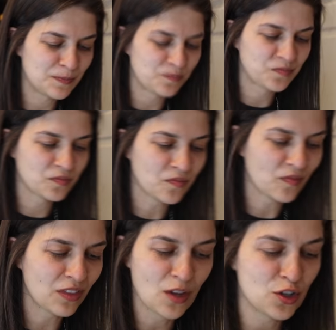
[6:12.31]
It's no joke,
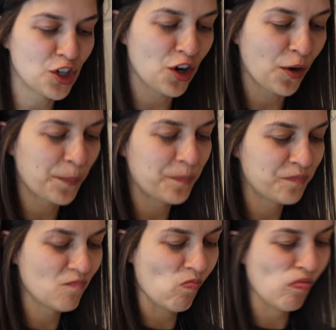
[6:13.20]
huh? No that stuff's
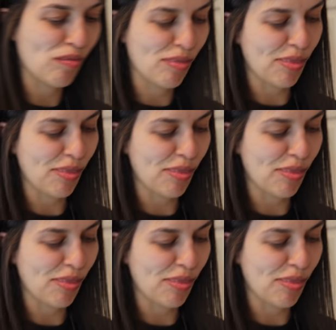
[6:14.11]
spicy.